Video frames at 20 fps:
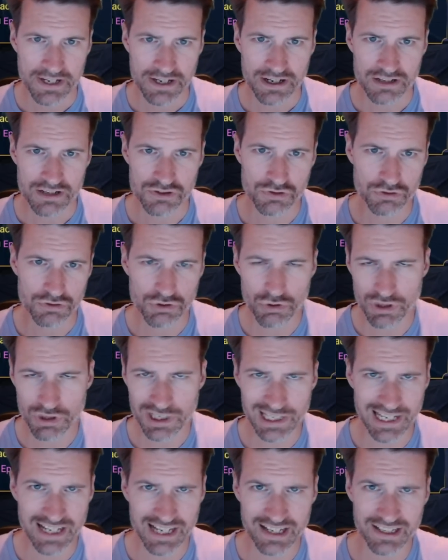I sort of do a
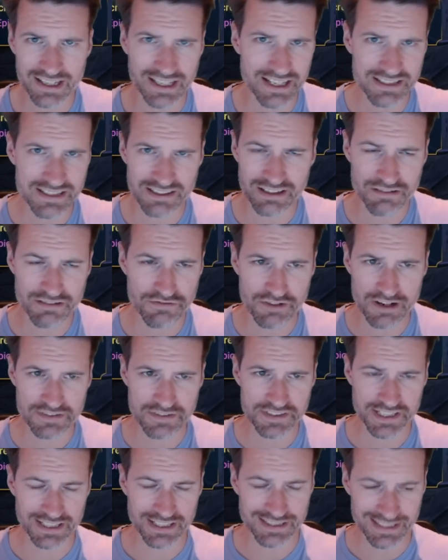click, and there's like a
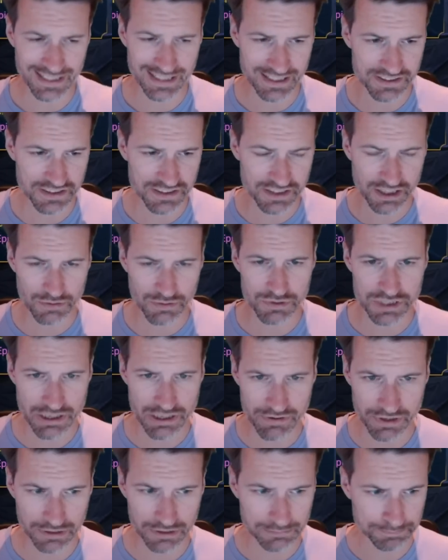5-second delay, so I don't know what's
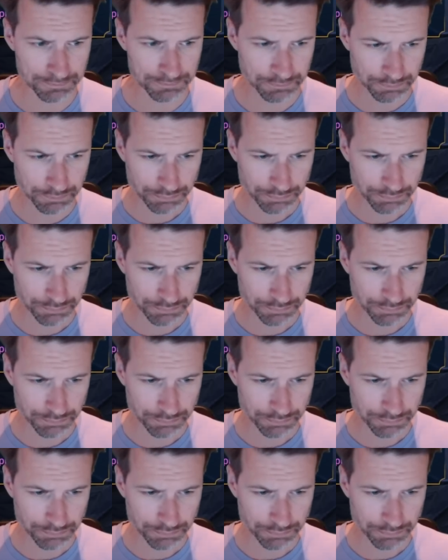going on.